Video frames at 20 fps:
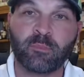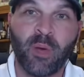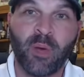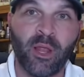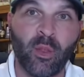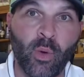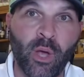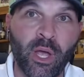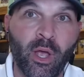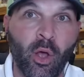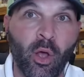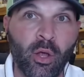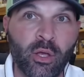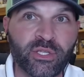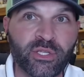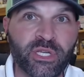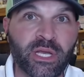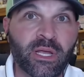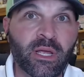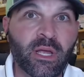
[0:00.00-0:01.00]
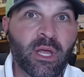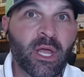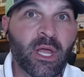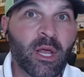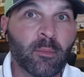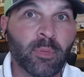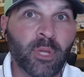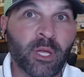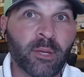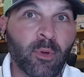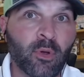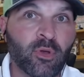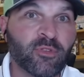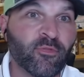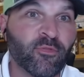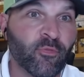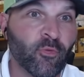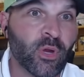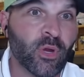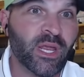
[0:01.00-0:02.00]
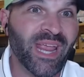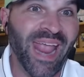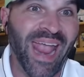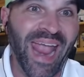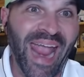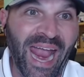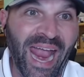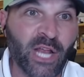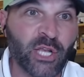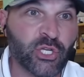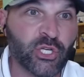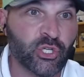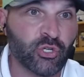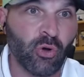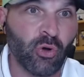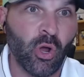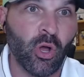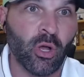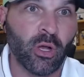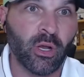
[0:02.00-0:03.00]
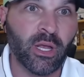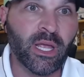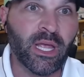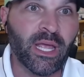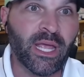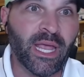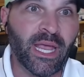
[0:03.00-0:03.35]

By the way, Haulcy played both free and strong